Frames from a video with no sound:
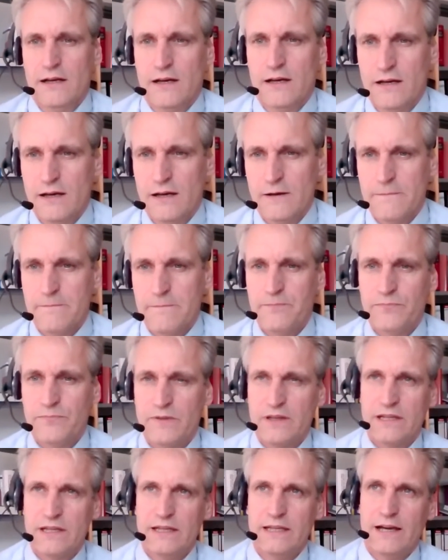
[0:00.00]
um,
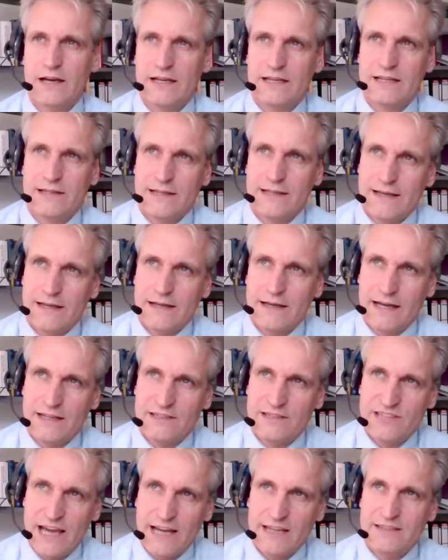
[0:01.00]
the
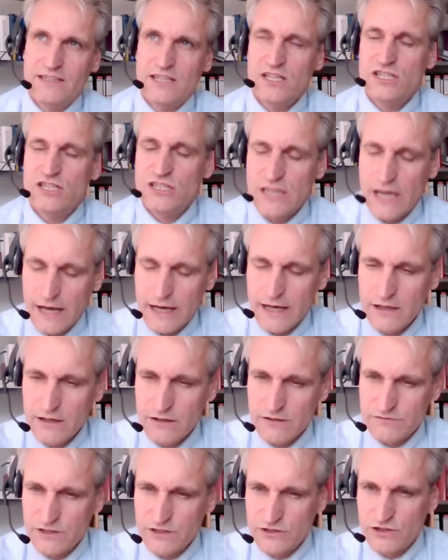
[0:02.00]
exact design
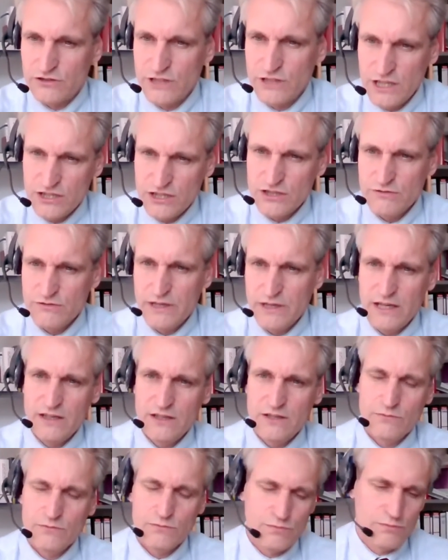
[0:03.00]
of the
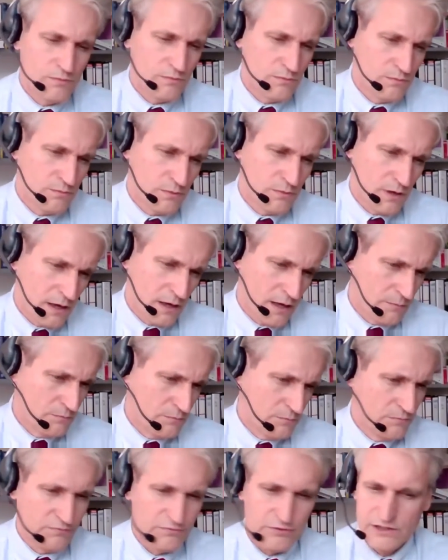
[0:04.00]
judiciary. Uh,
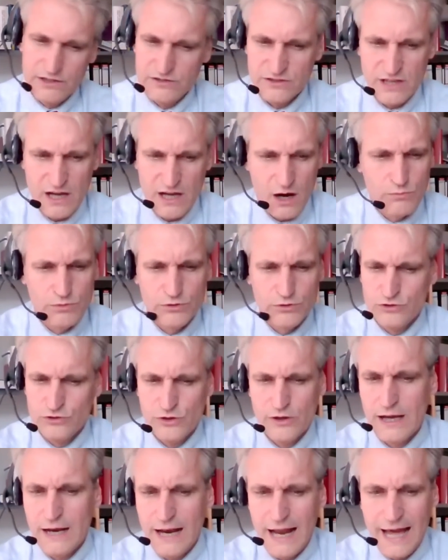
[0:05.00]
for instance, how would
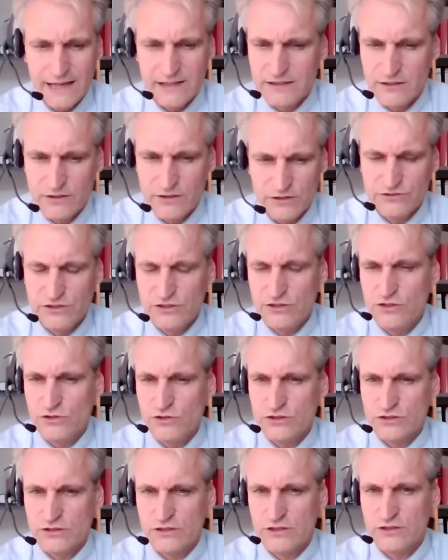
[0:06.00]
you elect
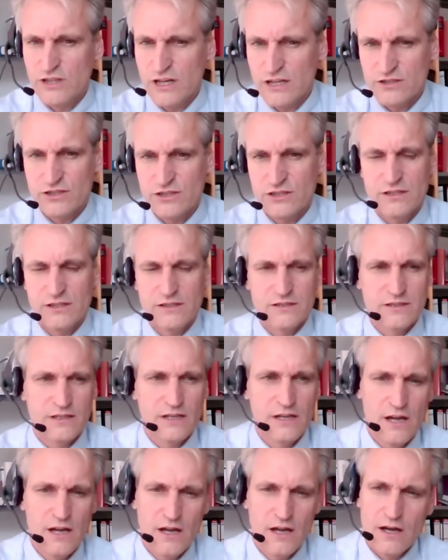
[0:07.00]
constitutional judges?
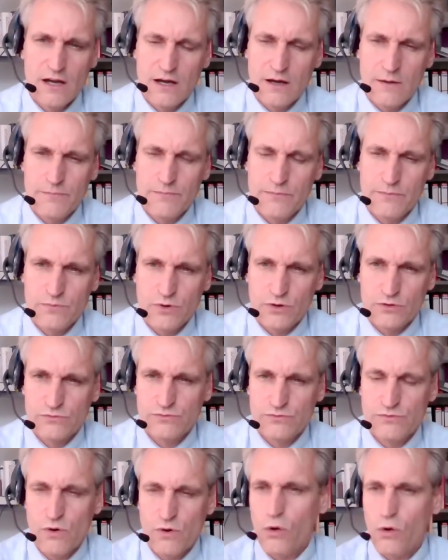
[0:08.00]
Um, what
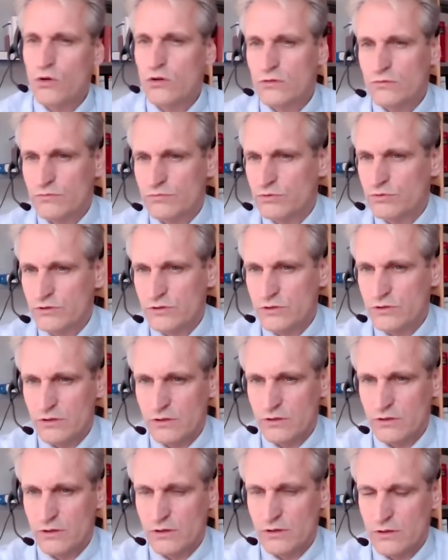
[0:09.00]
role would
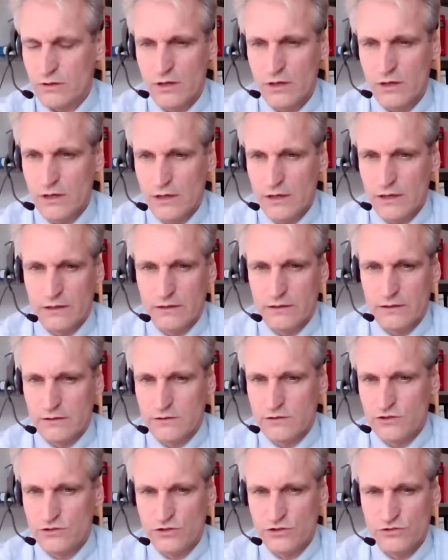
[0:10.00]
uh,
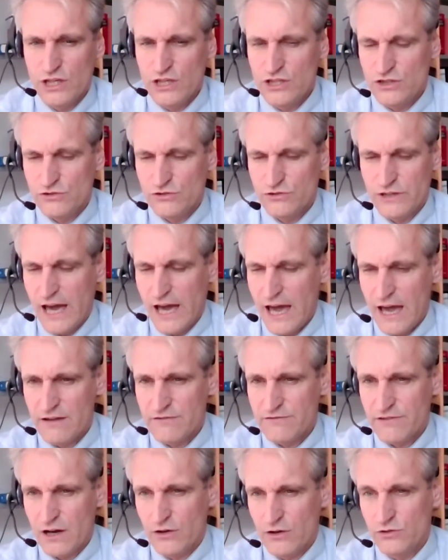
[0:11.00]
the, the, judiciary
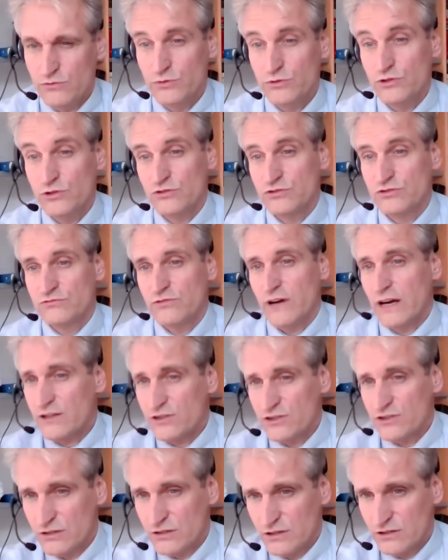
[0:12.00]
have? How would you
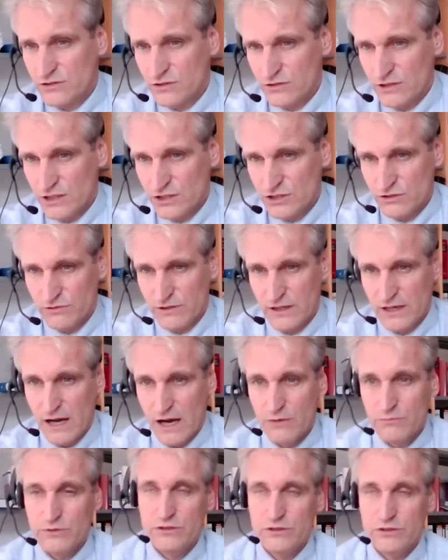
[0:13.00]
structure the judiciary?
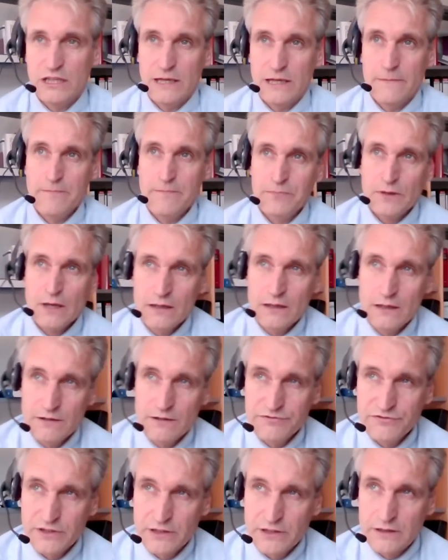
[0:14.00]
How would the
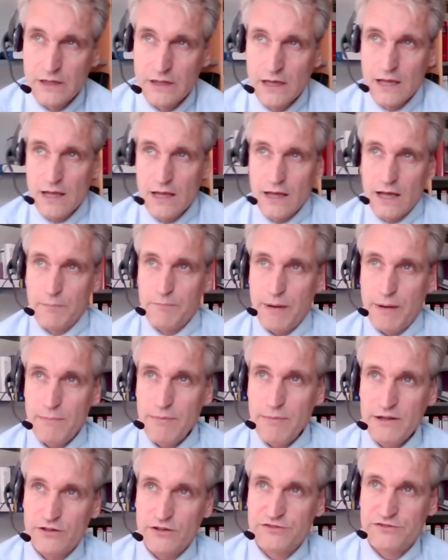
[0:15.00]
different uh,
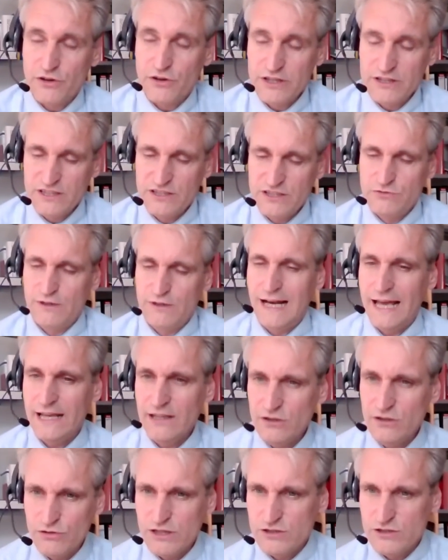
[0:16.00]
public authorities
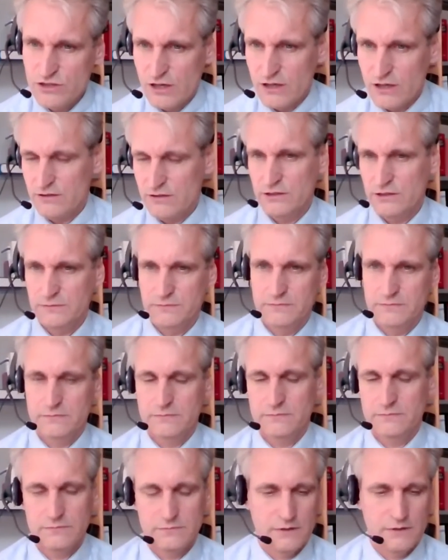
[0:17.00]
relate to each other,
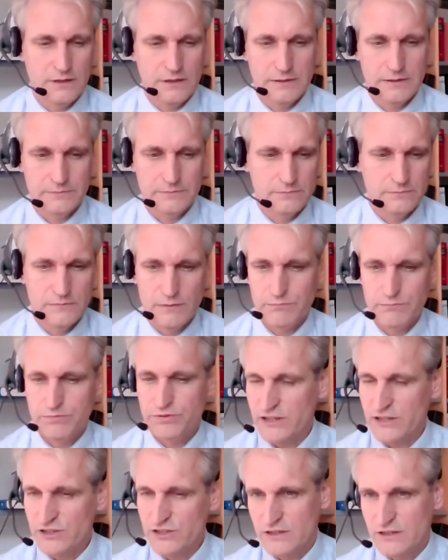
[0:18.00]
um, the
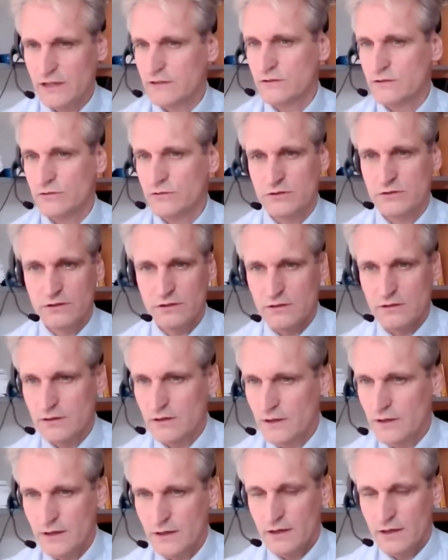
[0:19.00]
president to the
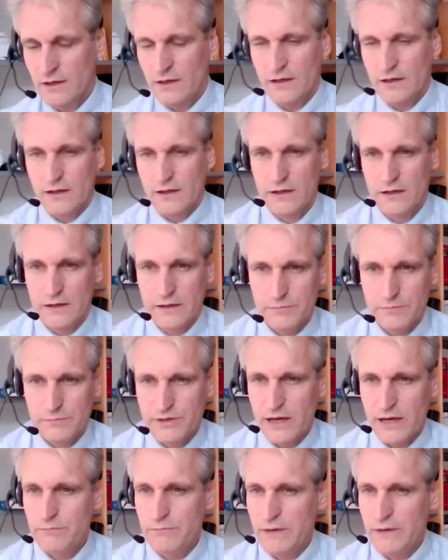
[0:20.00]
uh,
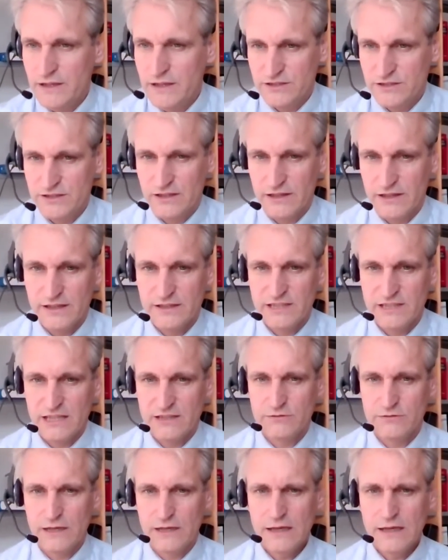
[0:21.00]
prime minister,
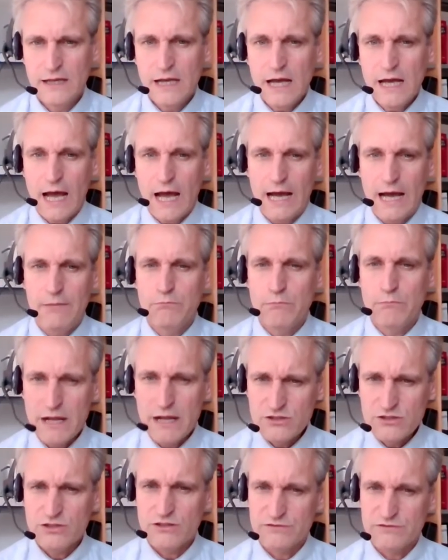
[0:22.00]
etc. And
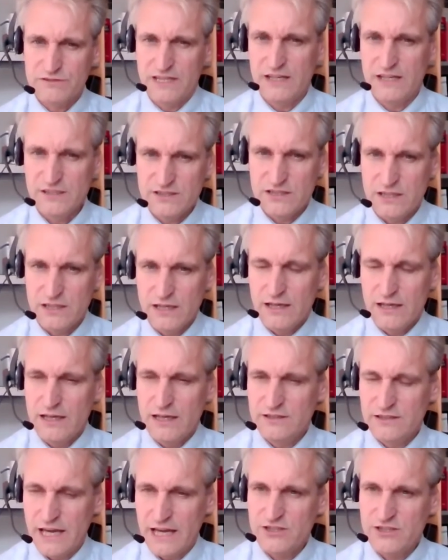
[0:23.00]
much of this
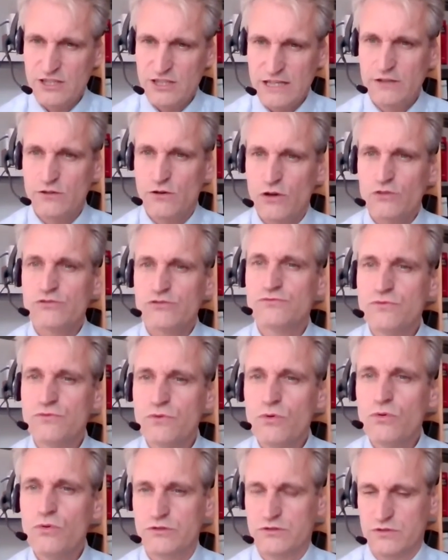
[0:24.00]
is actually not
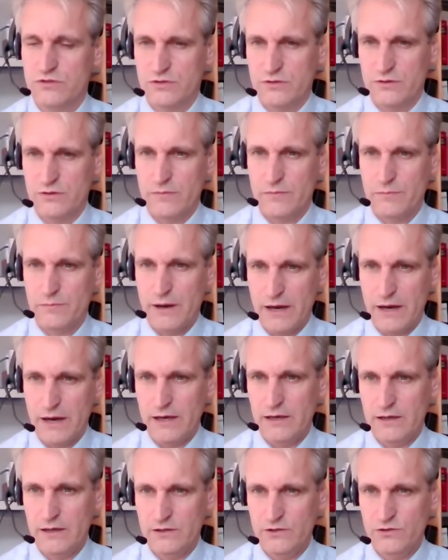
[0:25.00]
ruled
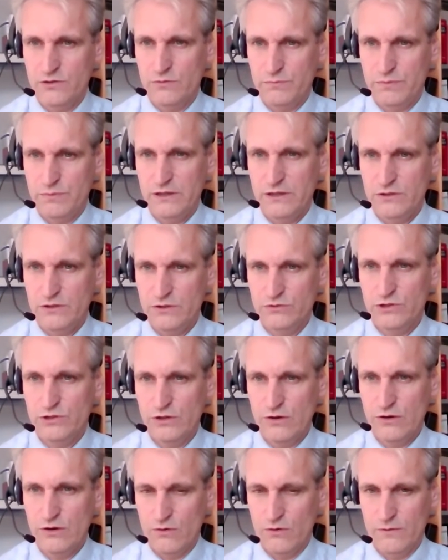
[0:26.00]
by European
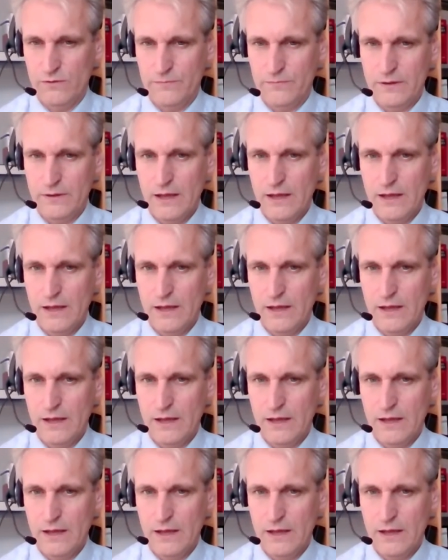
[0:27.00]
Union law.